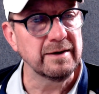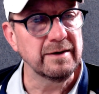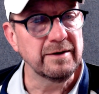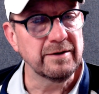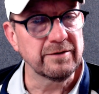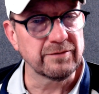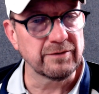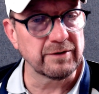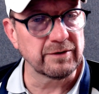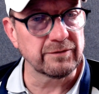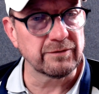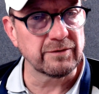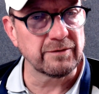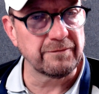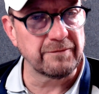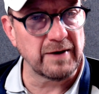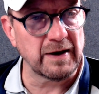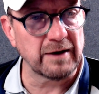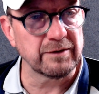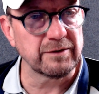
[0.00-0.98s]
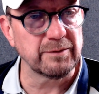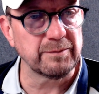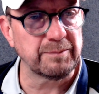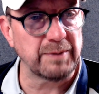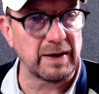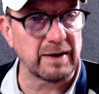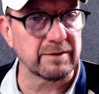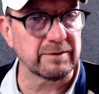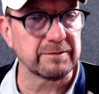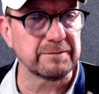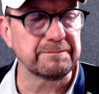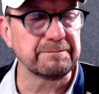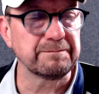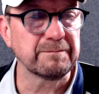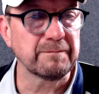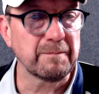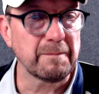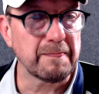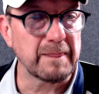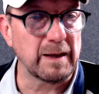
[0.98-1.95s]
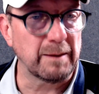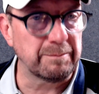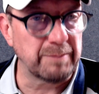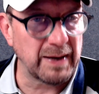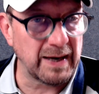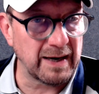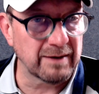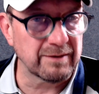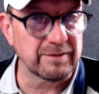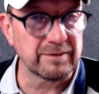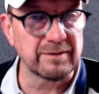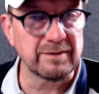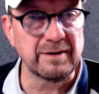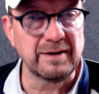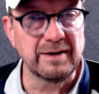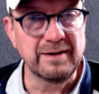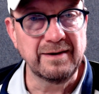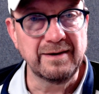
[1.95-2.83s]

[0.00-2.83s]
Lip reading: So there's a value pattern, a pattern